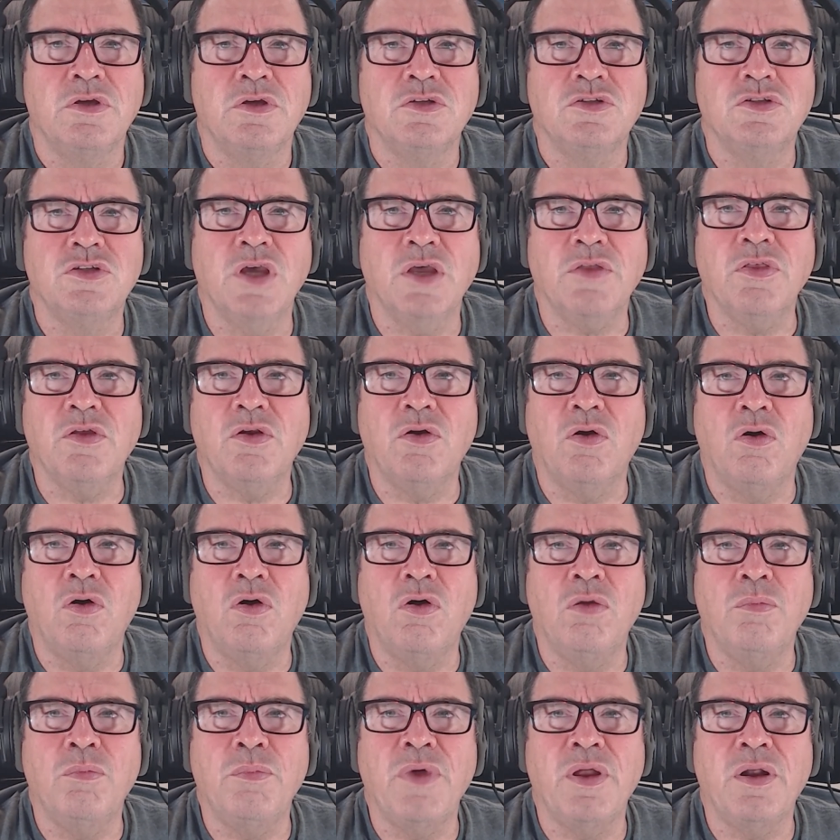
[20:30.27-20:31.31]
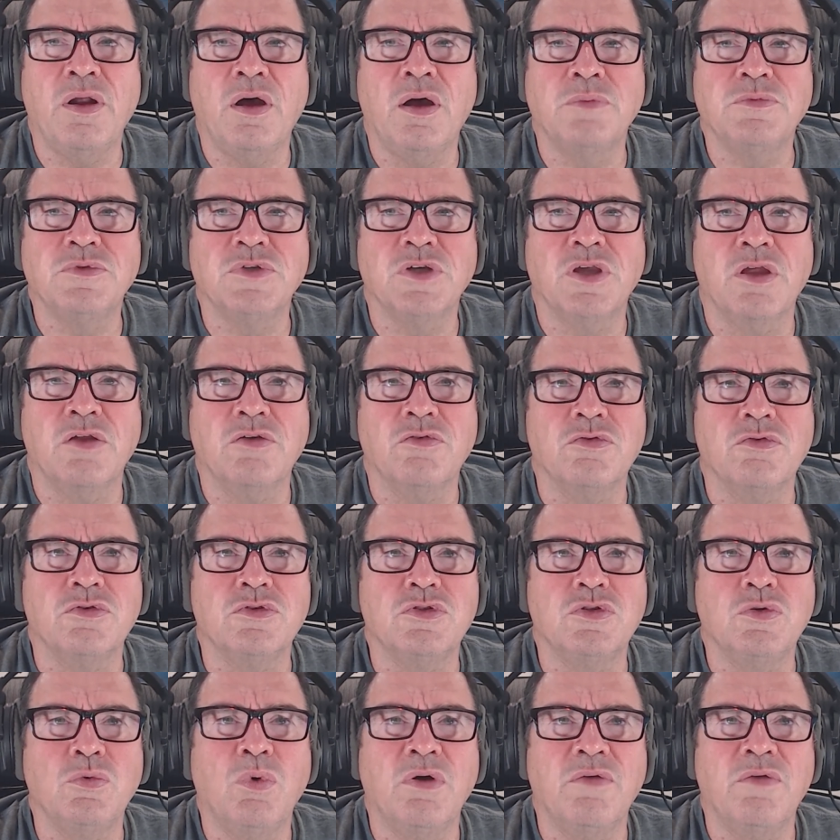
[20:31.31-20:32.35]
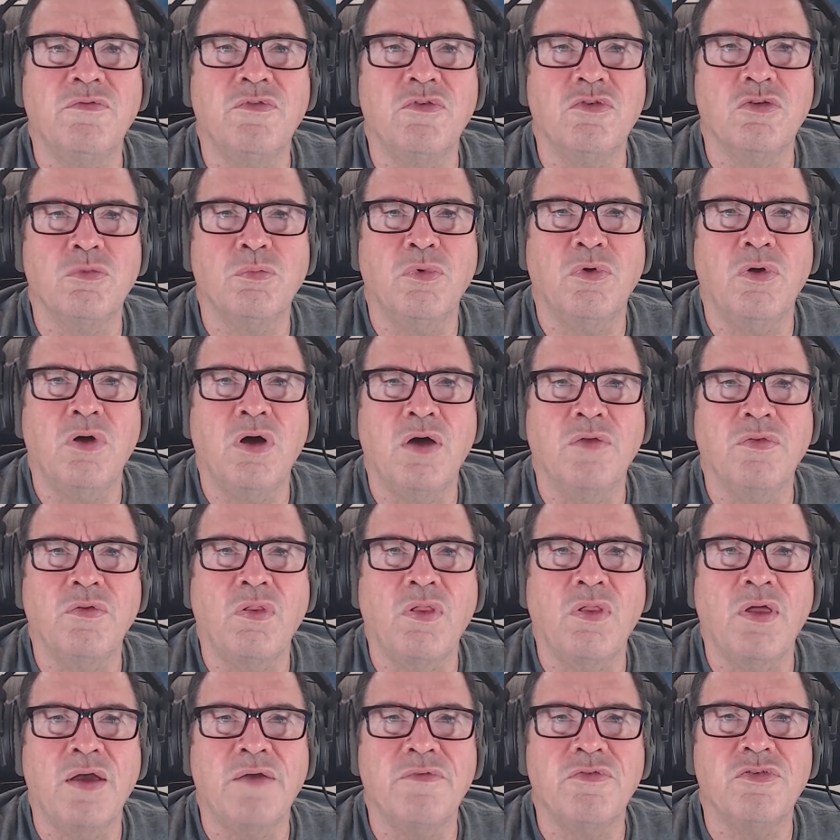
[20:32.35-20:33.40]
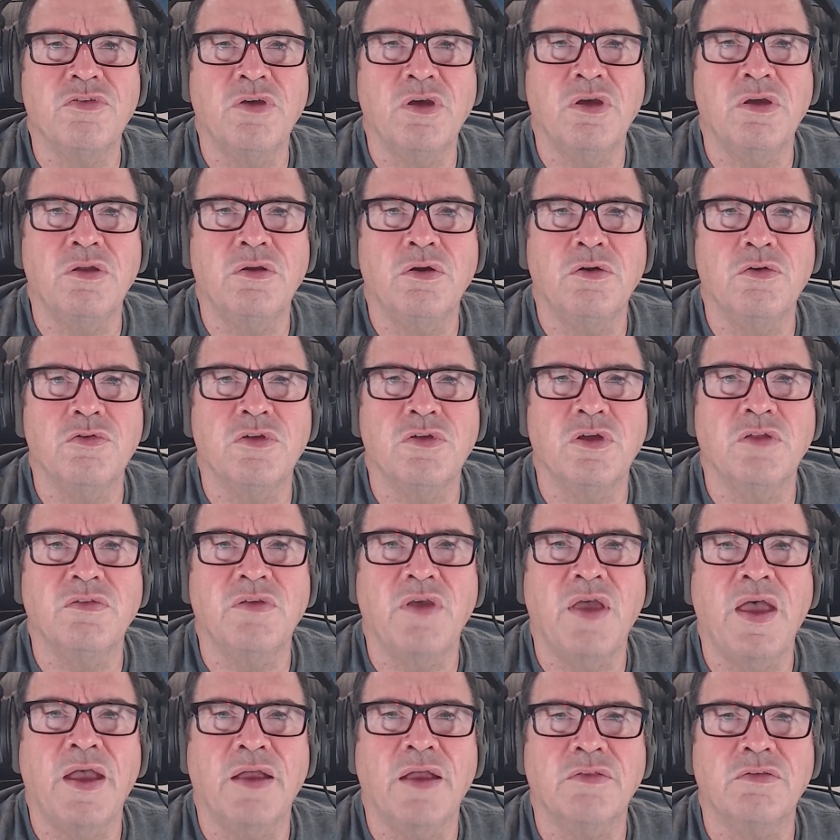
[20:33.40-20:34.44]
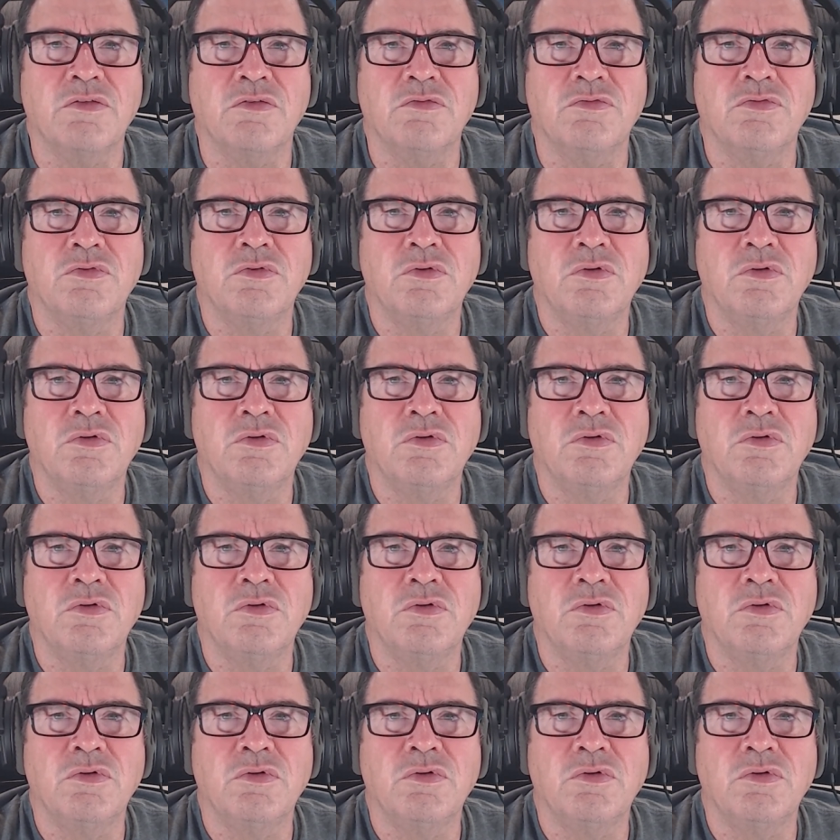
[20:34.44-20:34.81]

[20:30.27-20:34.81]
Check that all Metaobject entries you want visible on the live site are set to active.